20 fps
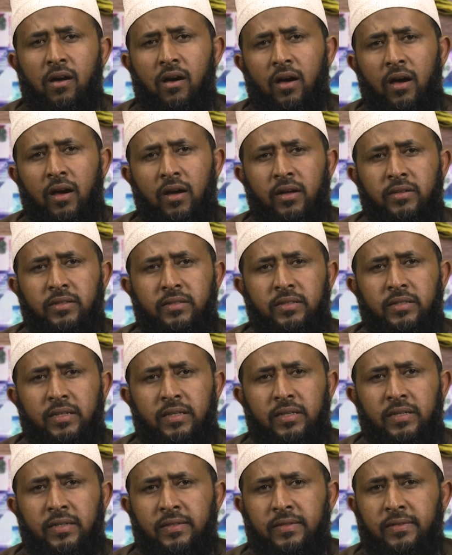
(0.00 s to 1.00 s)
and
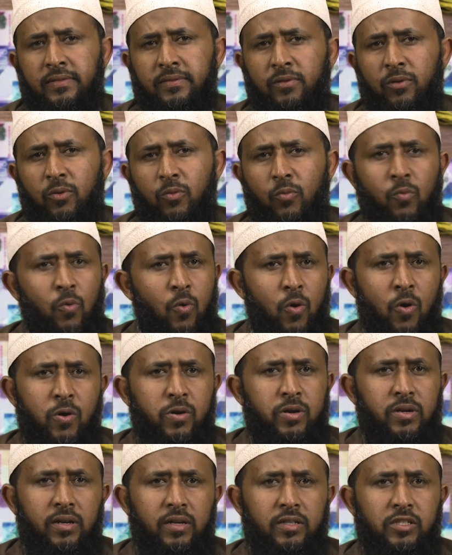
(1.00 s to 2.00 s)

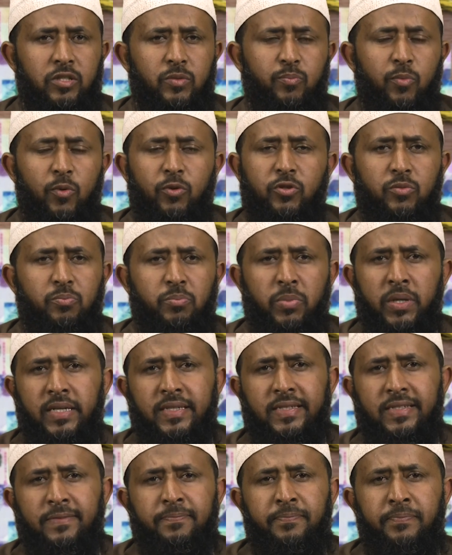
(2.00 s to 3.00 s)
won a sports
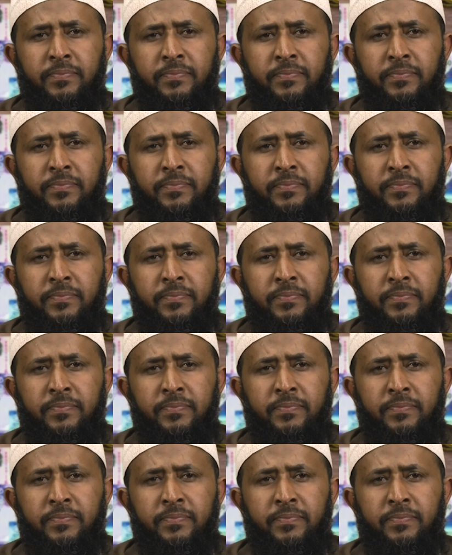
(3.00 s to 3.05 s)
bet,